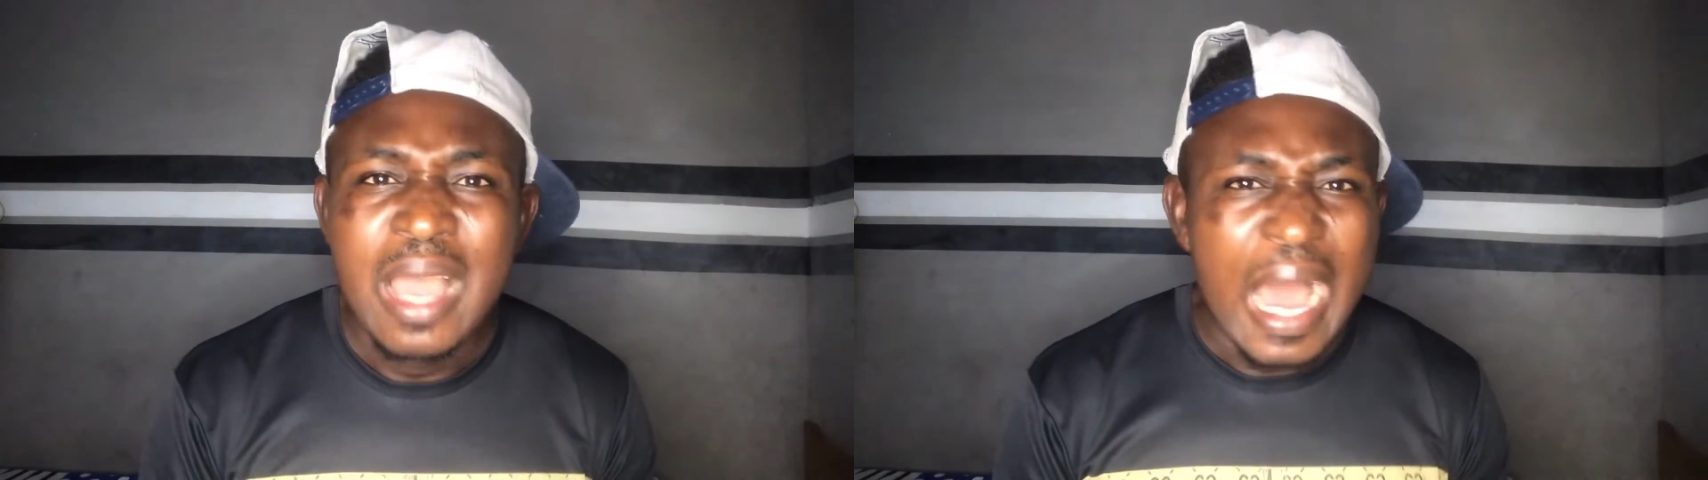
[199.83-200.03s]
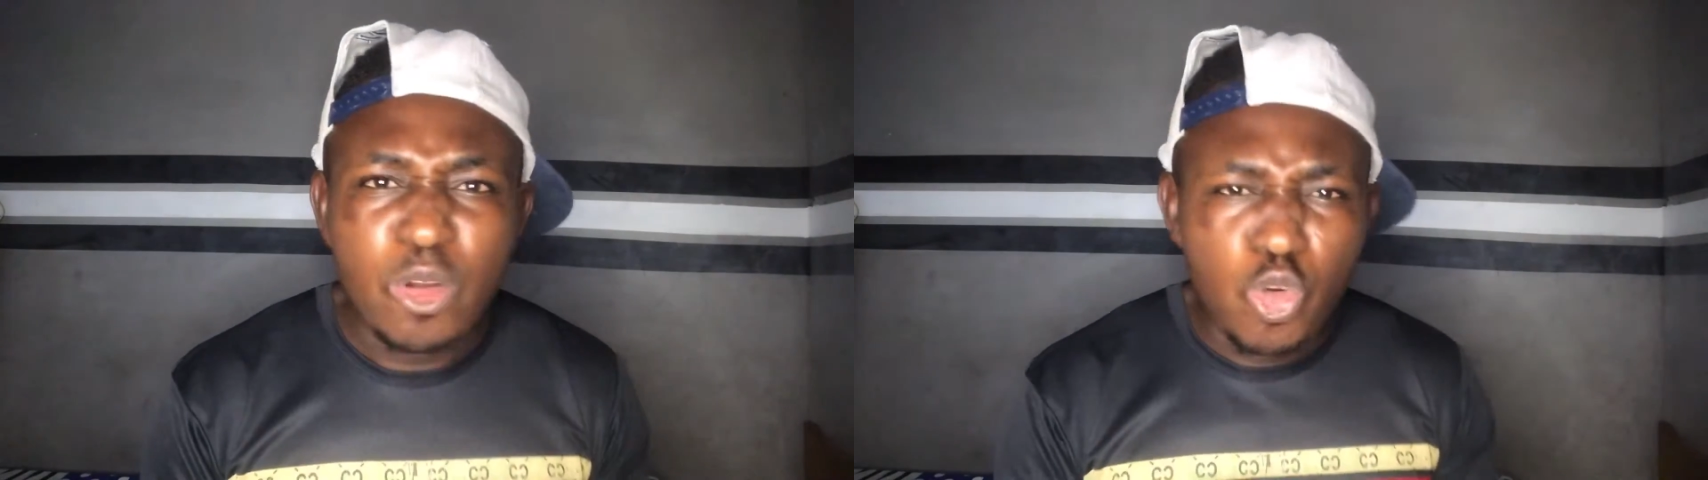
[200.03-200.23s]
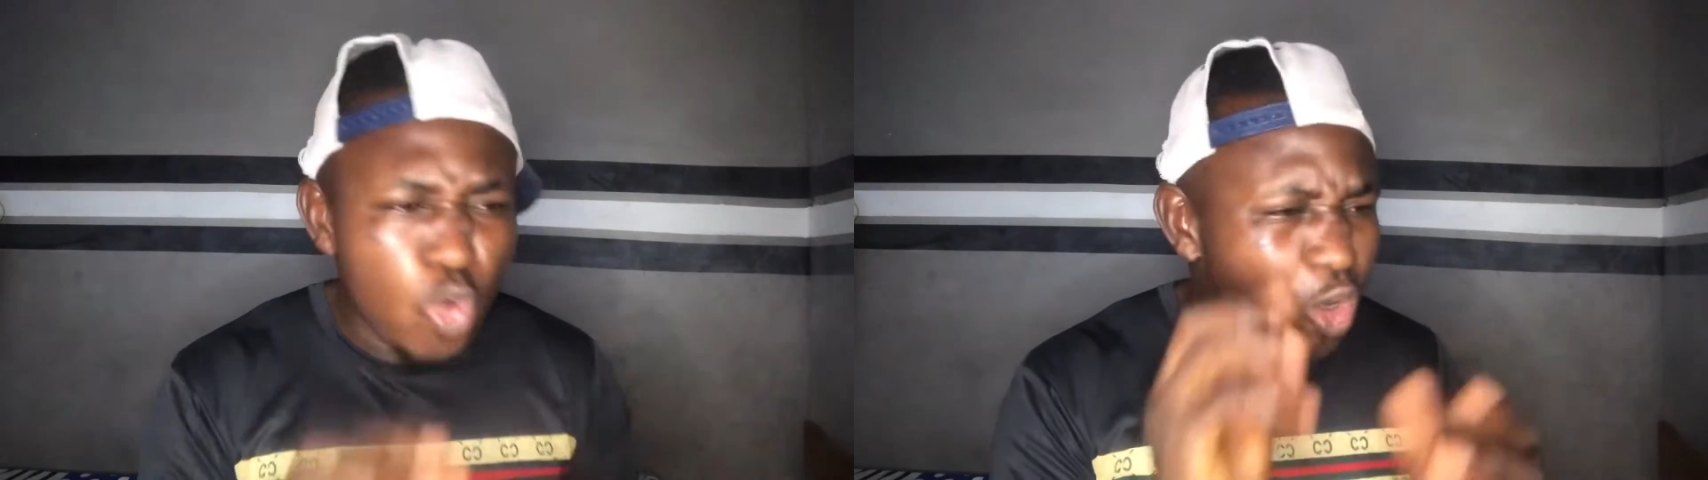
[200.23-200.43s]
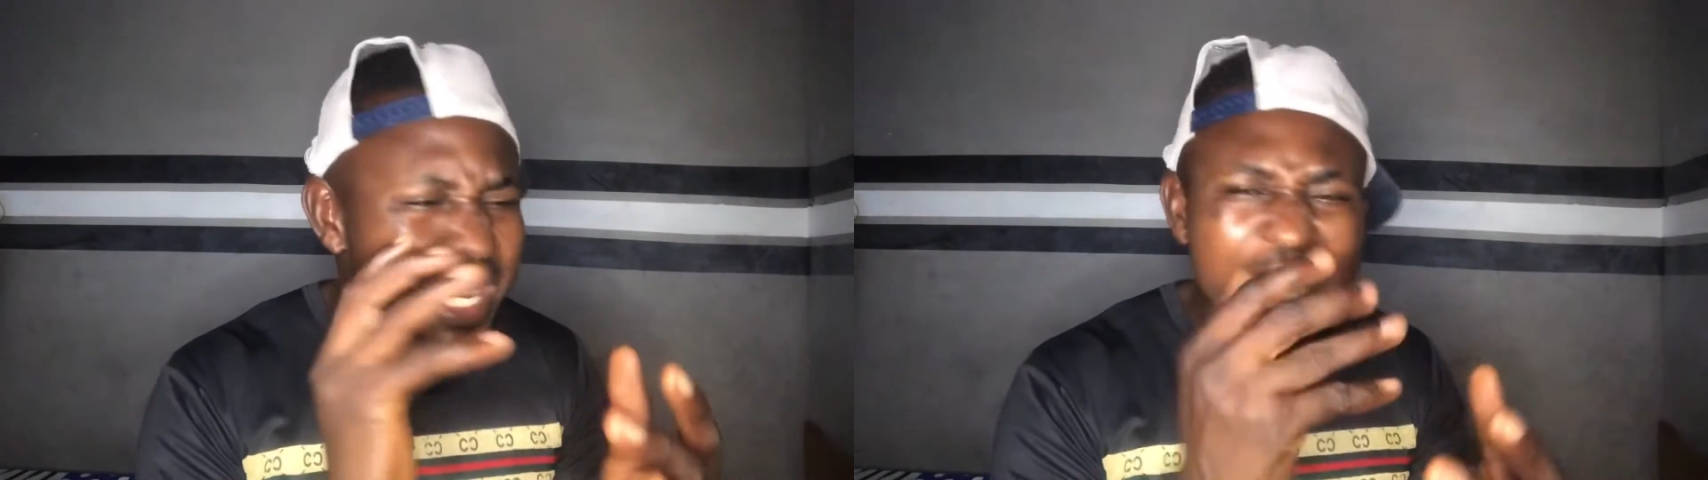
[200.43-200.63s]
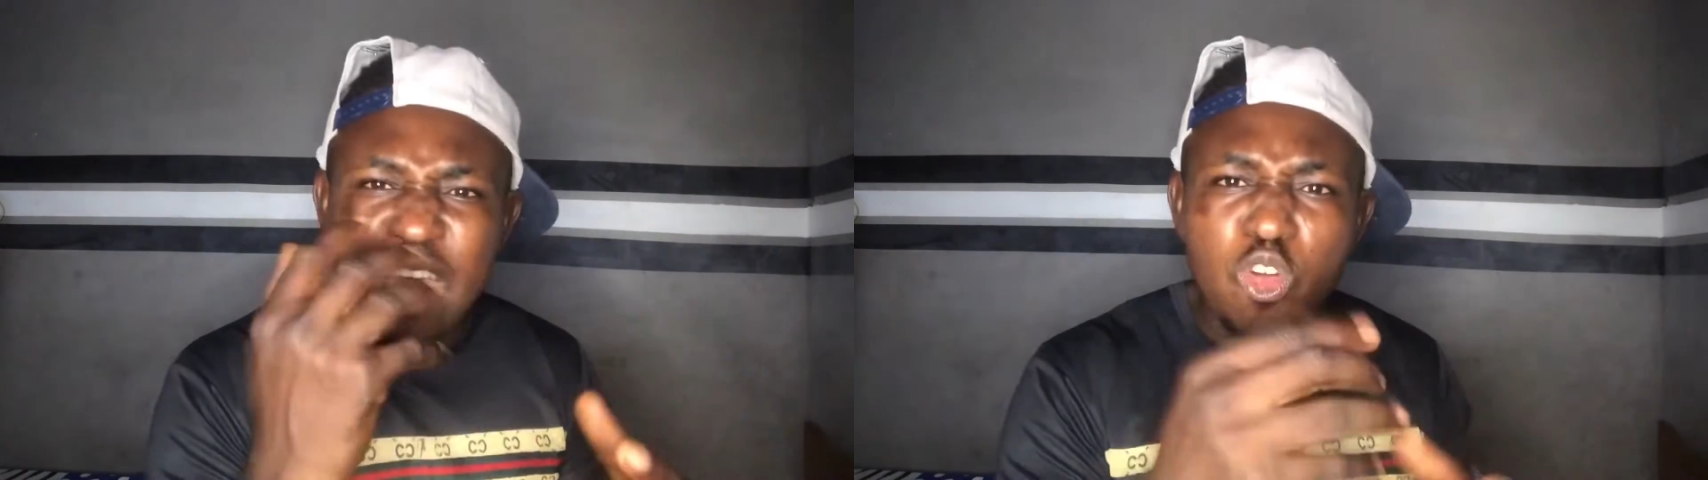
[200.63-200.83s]
I don't know the
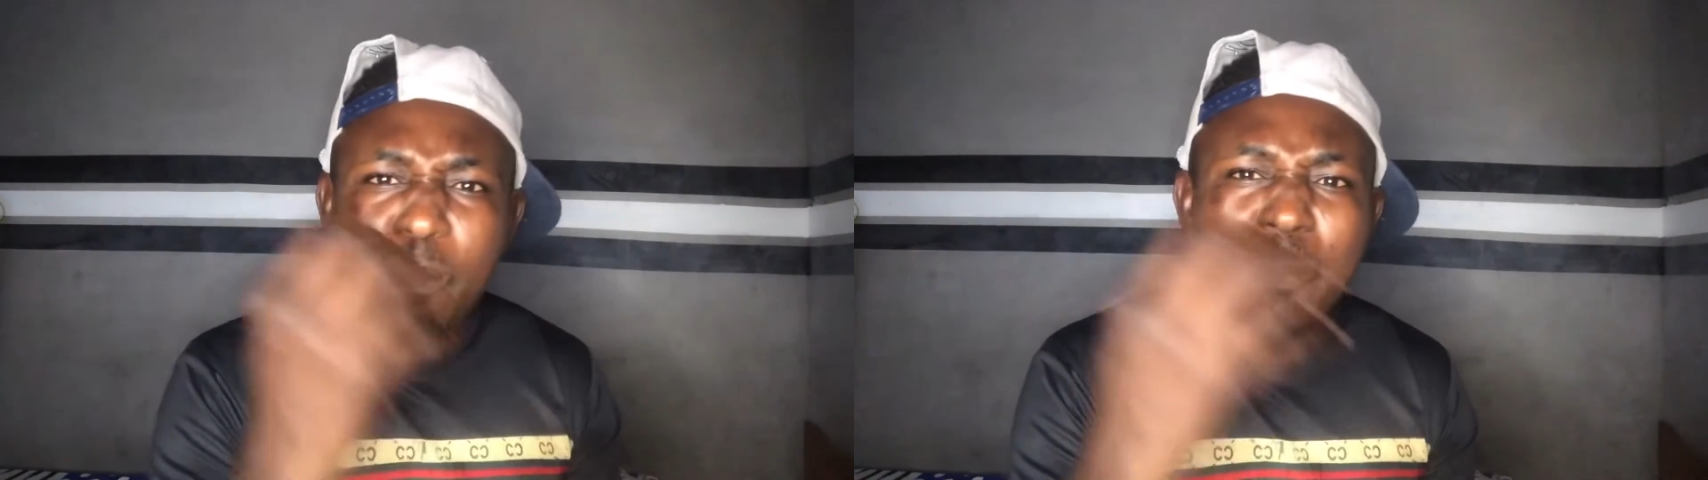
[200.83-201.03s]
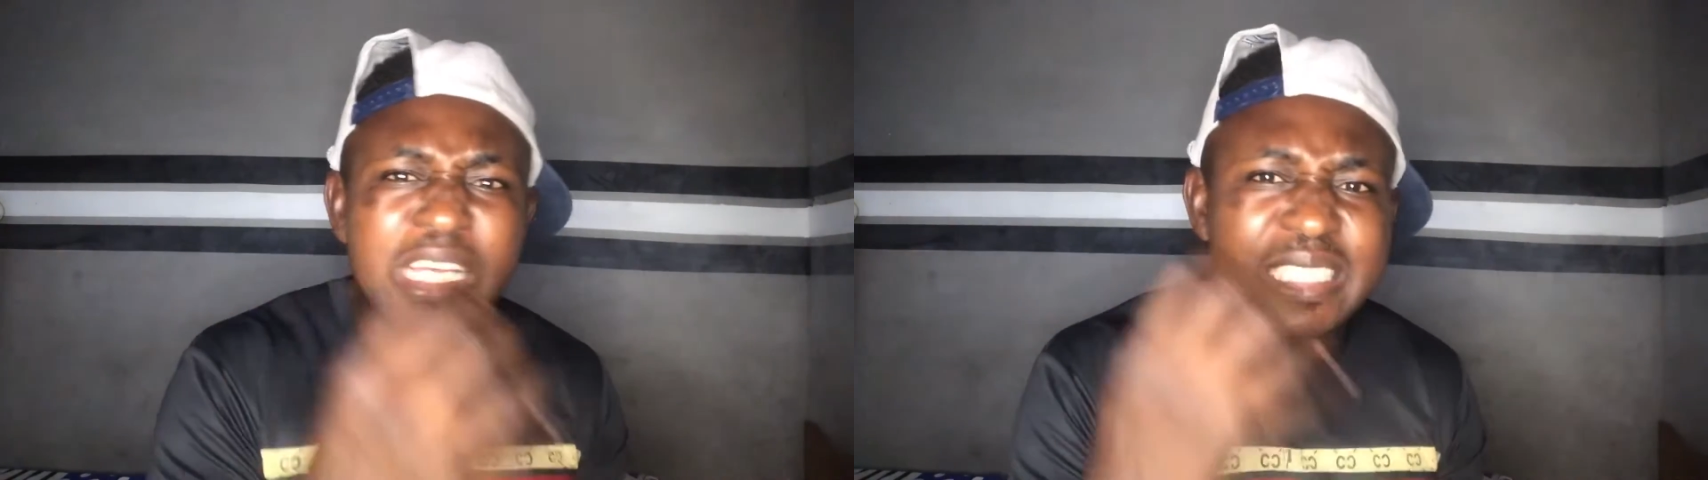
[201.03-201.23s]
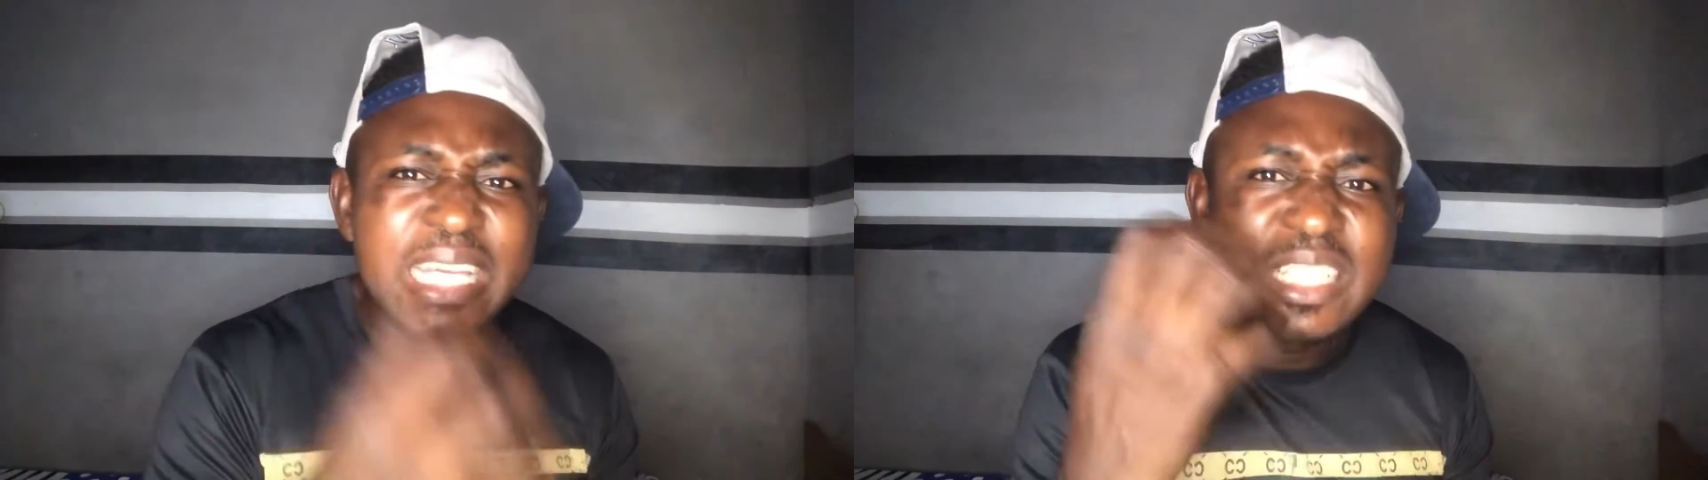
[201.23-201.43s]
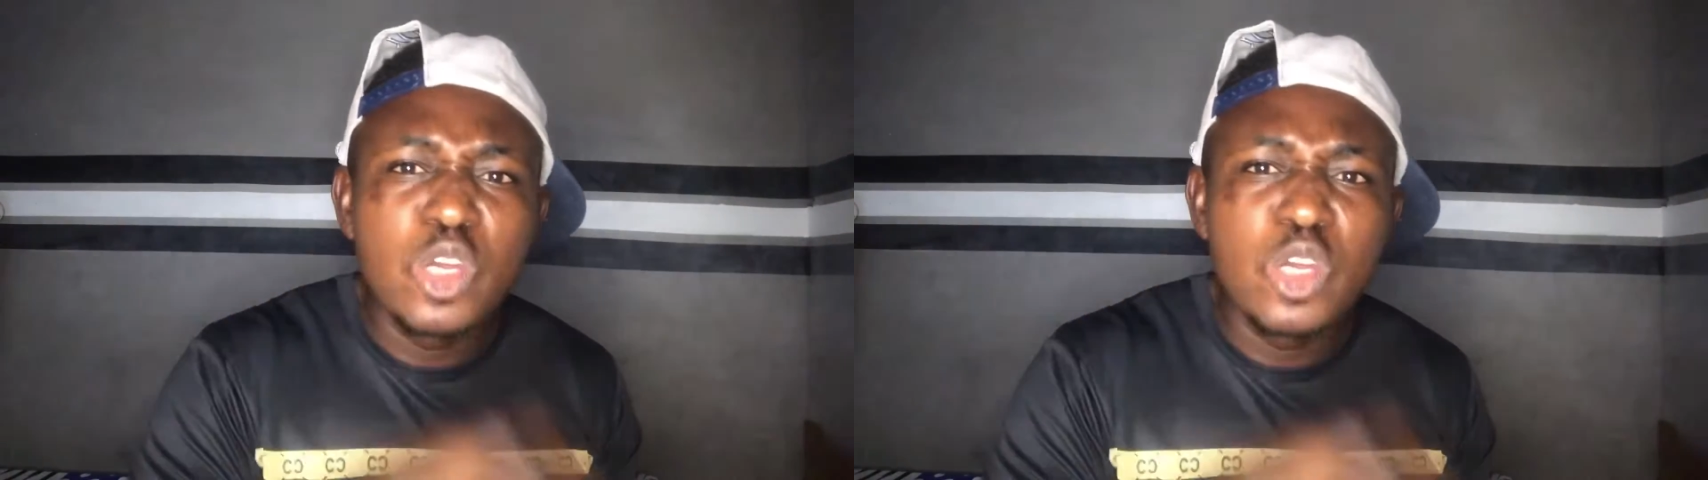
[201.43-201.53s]
kind of message